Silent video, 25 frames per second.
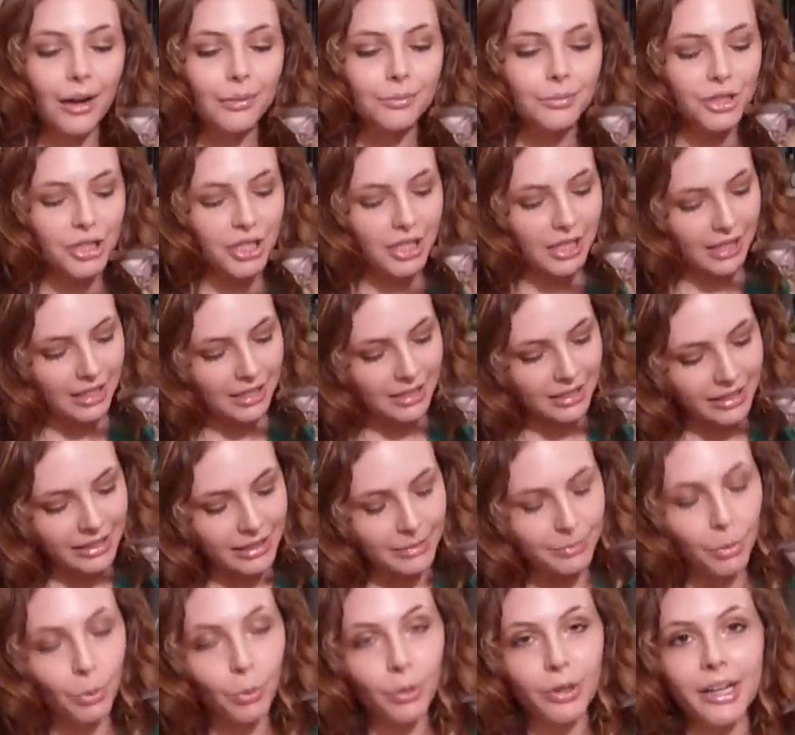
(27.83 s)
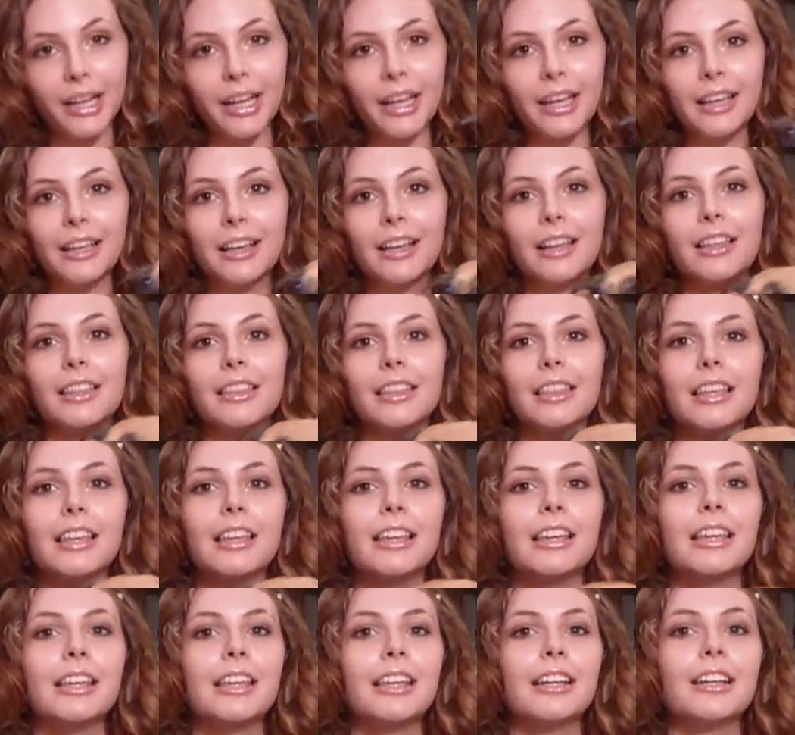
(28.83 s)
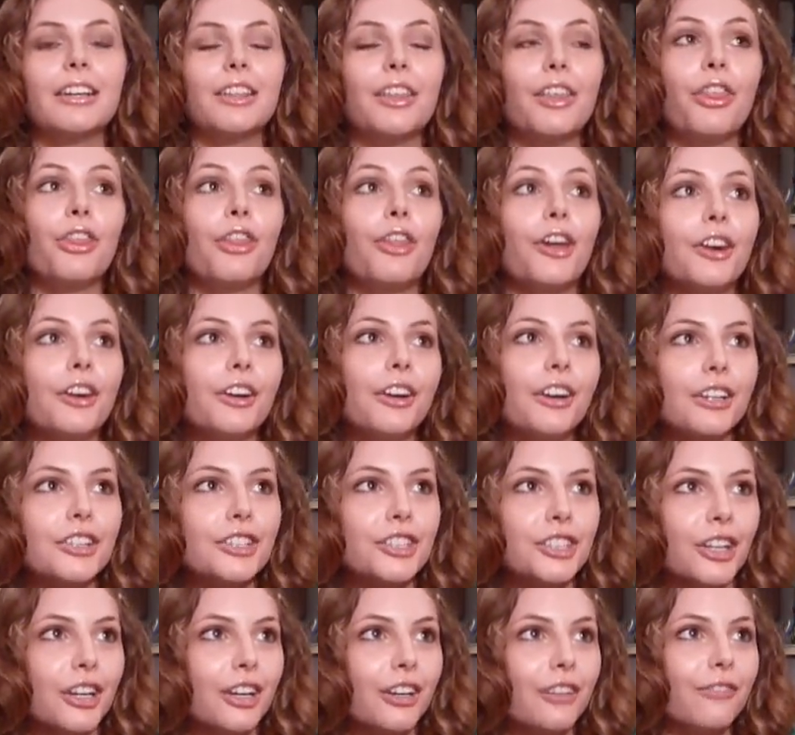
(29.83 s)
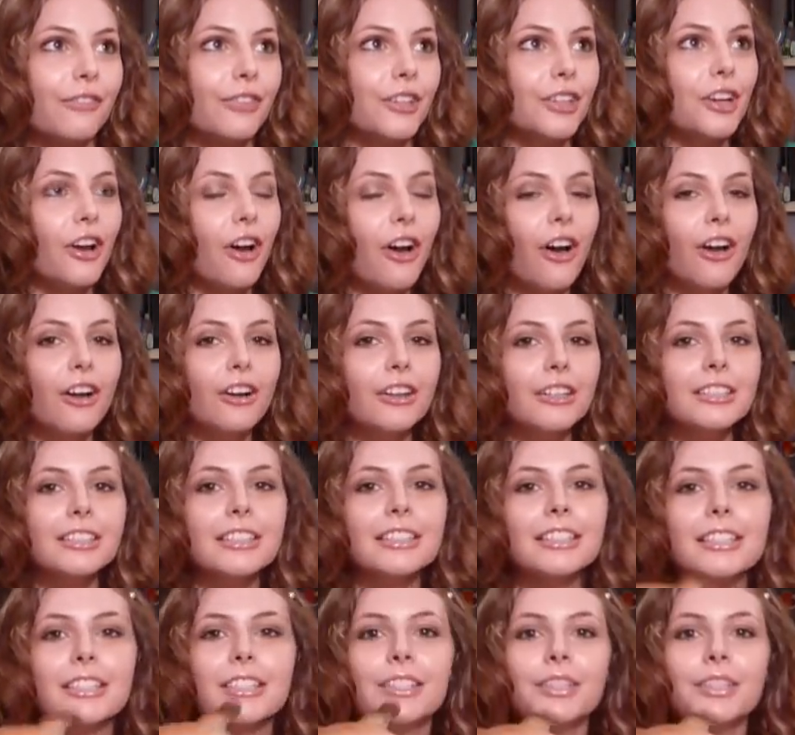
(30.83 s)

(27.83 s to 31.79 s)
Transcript: She is sporting the Thunder shirt for dogs,